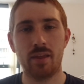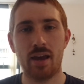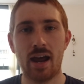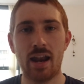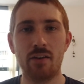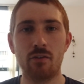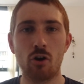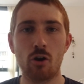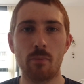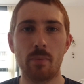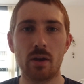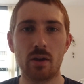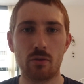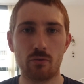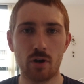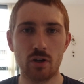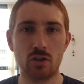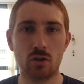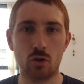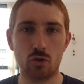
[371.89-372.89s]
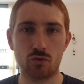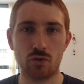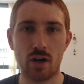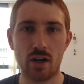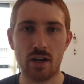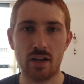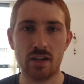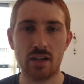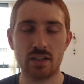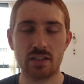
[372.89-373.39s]
Anaerobic threshold
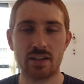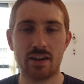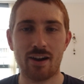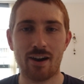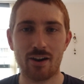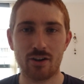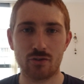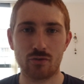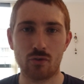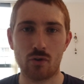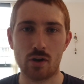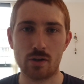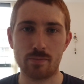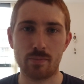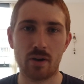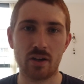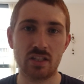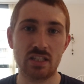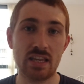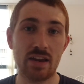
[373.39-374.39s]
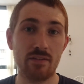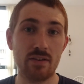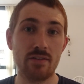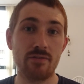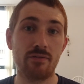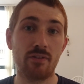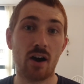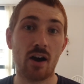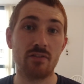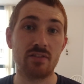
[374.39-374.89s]
training is characterized by
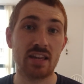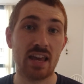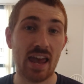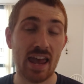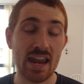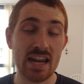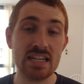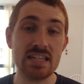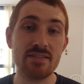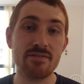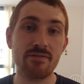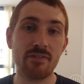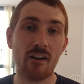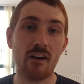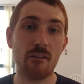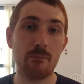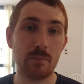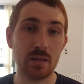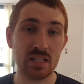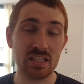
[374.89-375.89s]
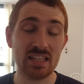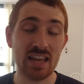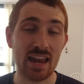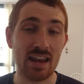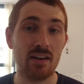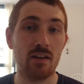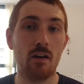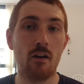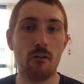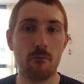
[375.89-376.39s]
75 to
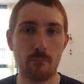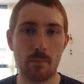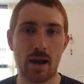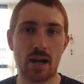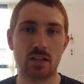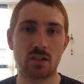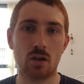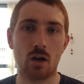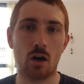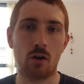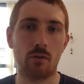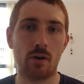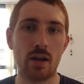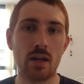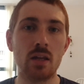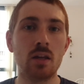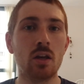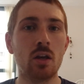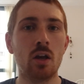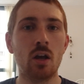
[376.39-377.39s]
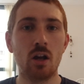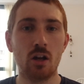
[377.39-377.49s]
85% of max heart rate.